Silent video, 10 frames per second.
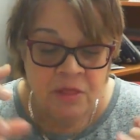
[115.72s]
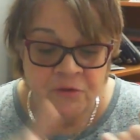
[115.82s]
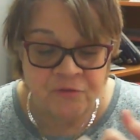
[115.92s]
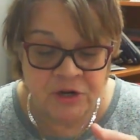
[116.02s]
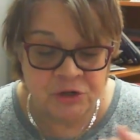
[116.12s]
the
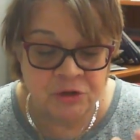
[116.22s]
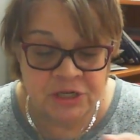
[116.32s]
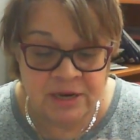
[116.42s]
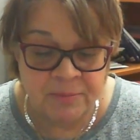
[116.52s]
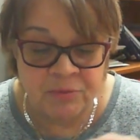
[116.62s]
frontal, the
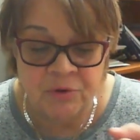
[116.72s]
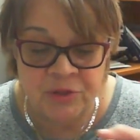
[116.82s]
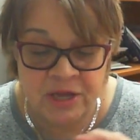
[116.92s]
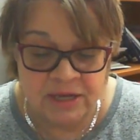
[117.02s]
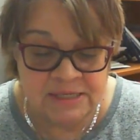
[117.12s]
temporal,
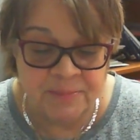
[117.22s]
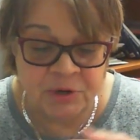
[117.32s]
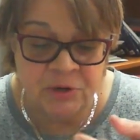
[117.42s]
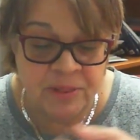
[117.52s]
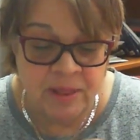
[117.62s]
the
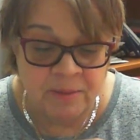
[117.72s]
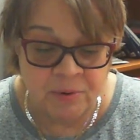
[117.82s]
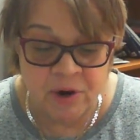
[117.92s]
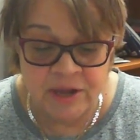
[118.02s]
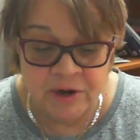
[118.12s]
occipital, and the
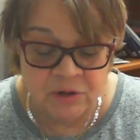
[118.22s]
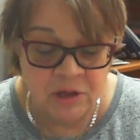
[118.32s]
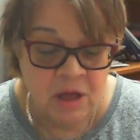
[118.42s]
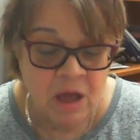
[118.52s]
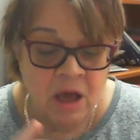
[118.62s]

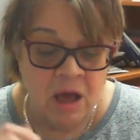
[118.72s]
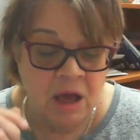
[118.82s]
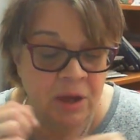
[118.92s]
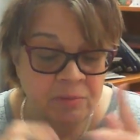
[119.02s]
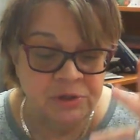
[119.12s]
parietal.
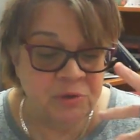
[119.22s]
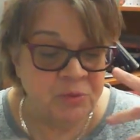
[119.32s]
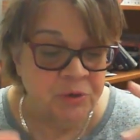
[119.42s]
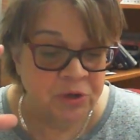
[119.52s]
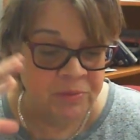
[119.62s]
So
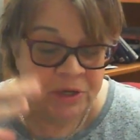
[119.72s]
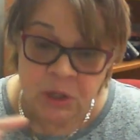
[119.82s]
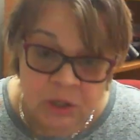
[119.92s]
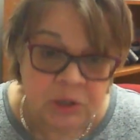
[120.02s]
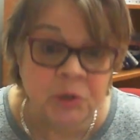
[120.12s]
you're
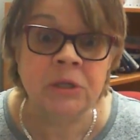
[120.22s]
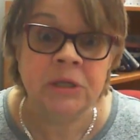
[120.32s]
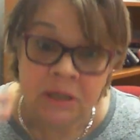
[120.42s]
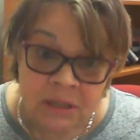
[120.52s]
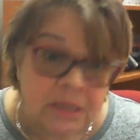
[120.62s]

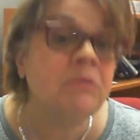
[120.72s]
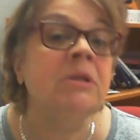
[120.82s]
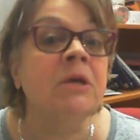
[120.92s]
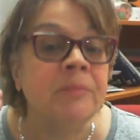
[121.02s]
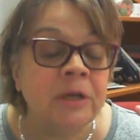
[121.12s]

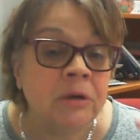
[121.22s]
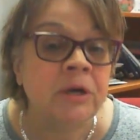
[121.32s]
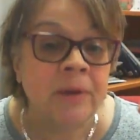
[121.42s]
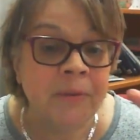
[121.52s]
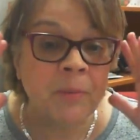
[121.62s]
literally going to be
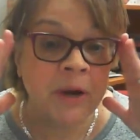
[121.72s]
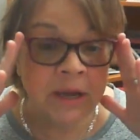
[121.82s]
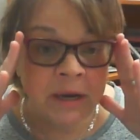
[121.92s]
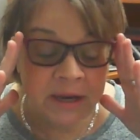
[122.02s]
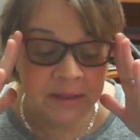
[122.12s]
learning about the
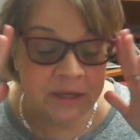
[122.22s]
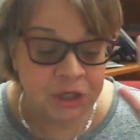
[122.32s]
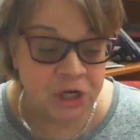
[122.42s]
brain in this